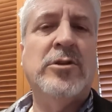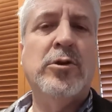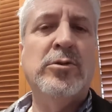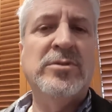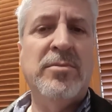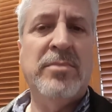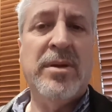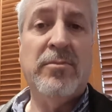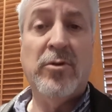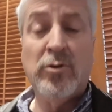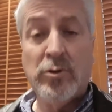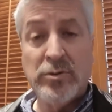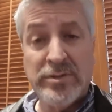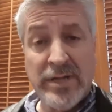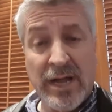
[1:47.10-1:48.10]
who's a member,
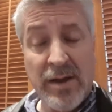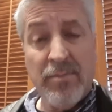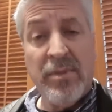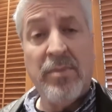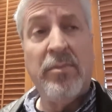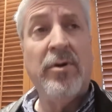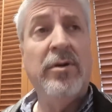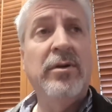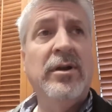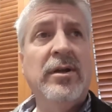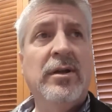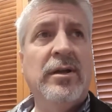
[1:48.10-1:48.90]
who's not a member,